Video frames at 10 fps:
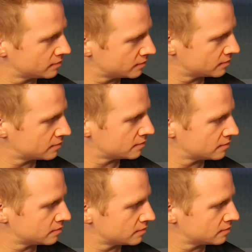
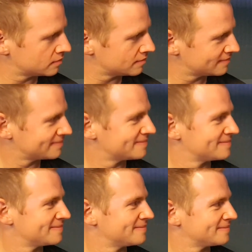
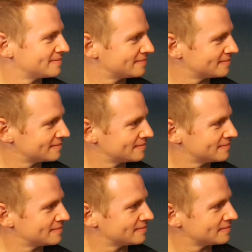
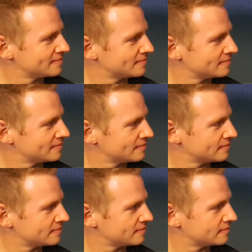
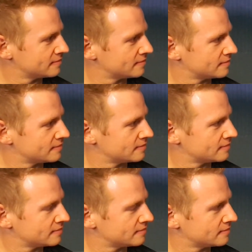
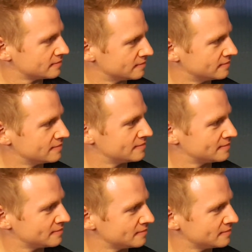[no speech]